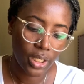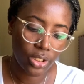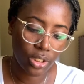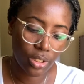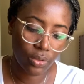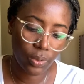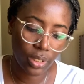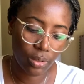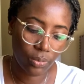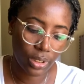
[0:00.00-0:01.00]
She could wear
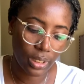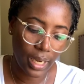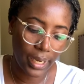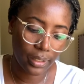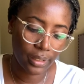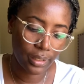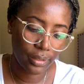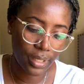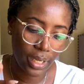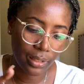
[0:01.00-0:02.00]
them with a light,
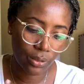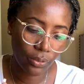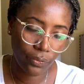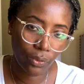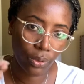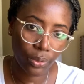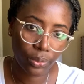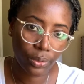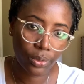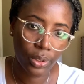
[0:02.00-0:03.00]
nice little
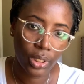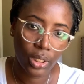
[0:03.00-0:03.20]
floral